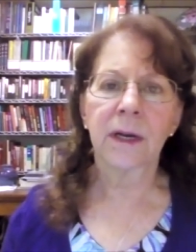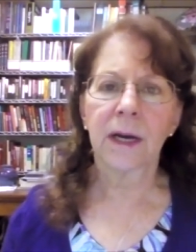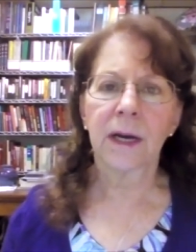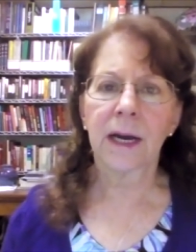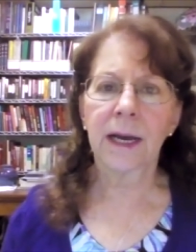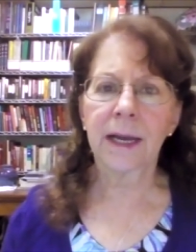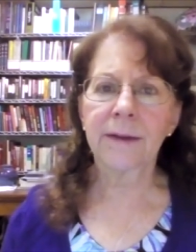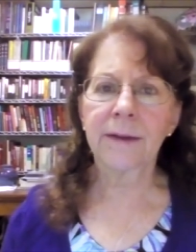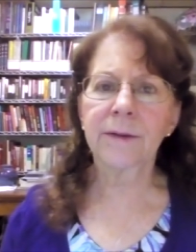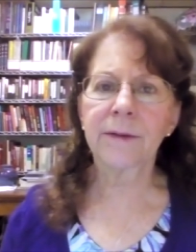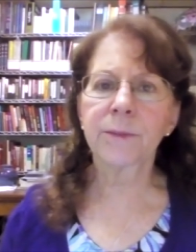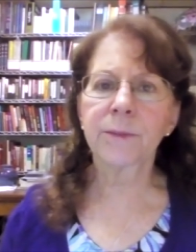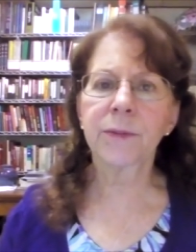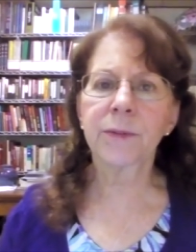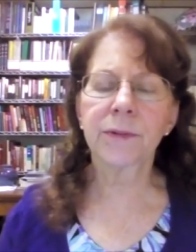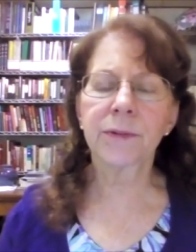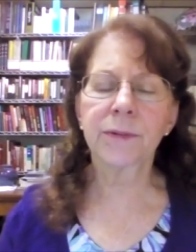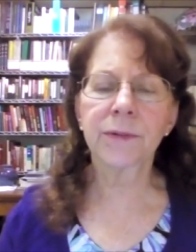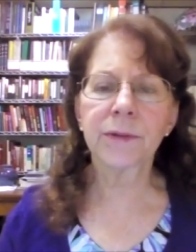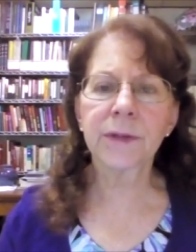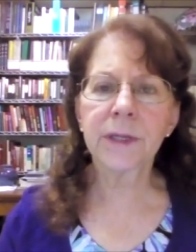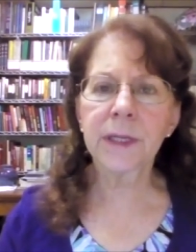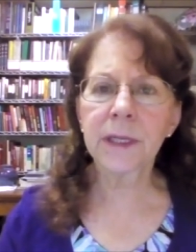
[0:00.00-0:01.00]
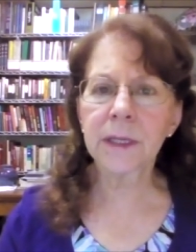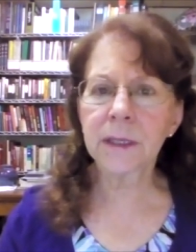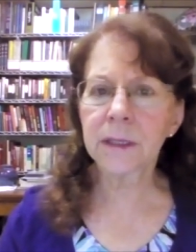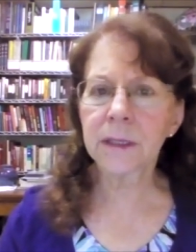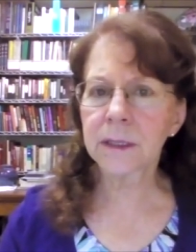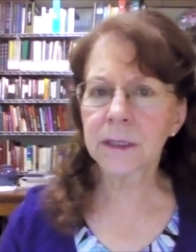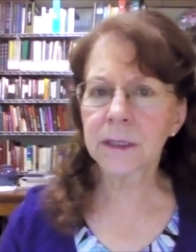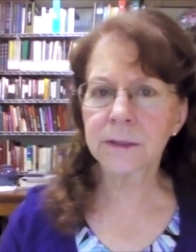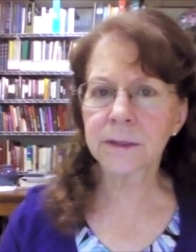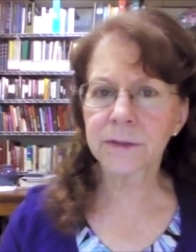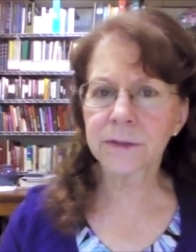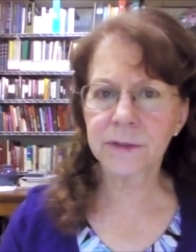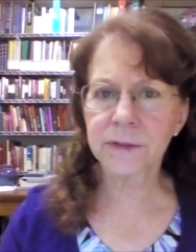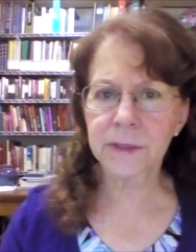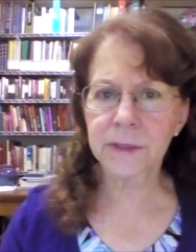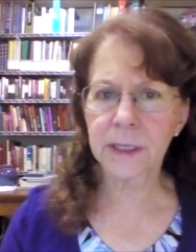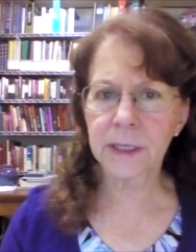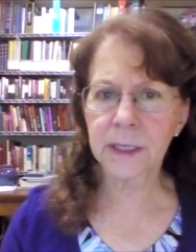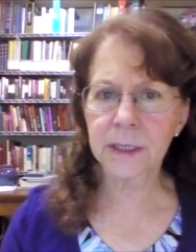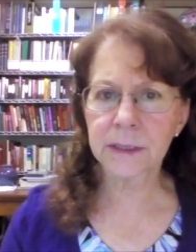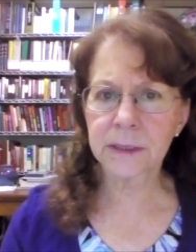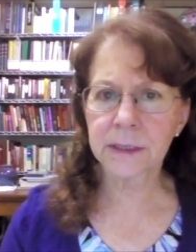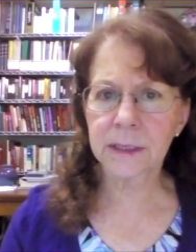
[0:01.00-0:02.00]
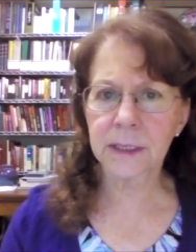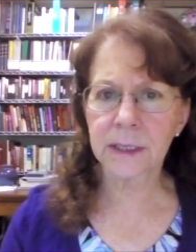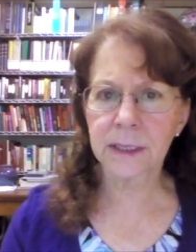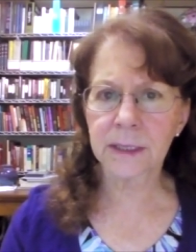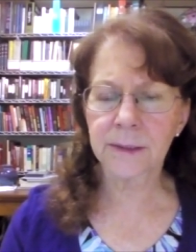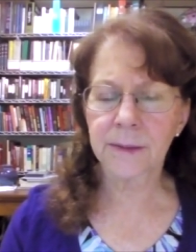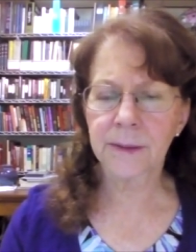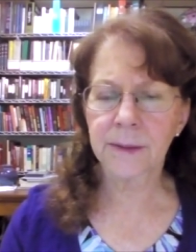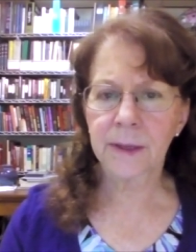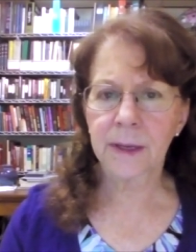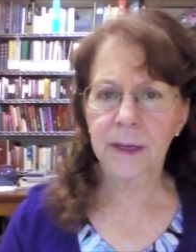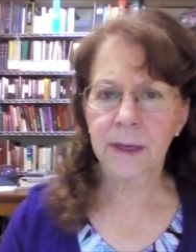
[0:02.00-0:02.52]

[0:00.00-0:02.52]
i have a pretty good understanding